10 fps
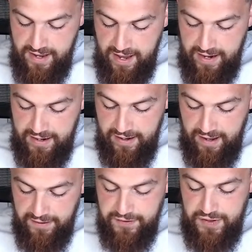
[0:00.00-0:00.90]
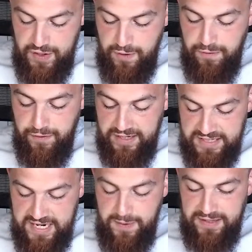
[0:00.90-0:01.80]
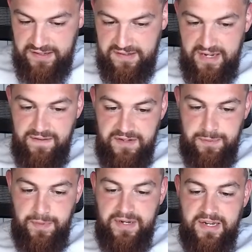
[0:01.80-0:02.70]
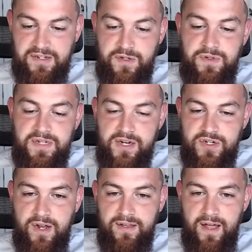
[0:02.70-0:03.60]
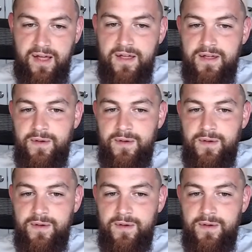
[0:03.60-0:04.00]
And I'll see you for continuing the study of this book next Tuesday, inshallah.